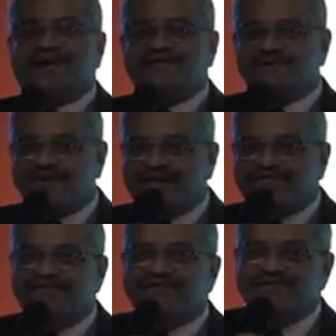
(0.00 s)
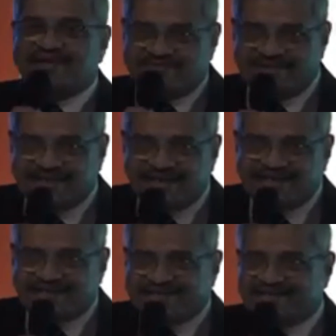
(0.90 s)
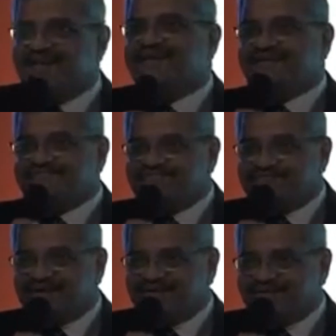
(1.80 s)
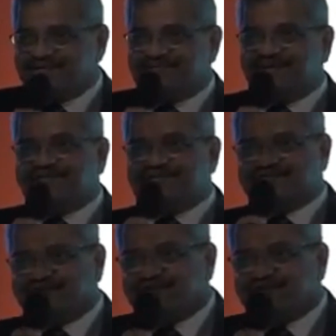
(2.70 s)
I would like to learn every day till I live. I think that's